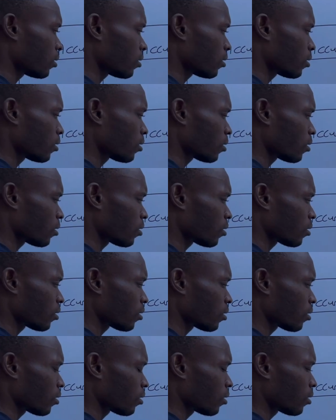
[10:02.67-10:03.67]

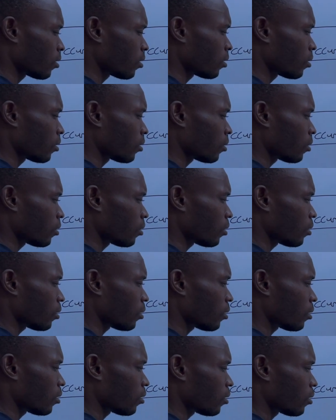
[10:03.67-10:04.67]

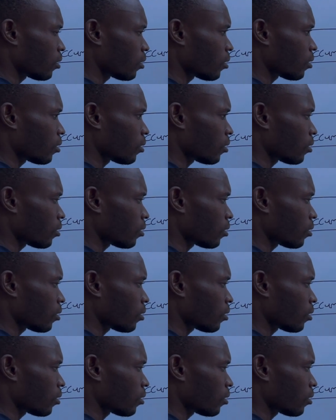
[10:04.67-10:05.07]
(no one is talking)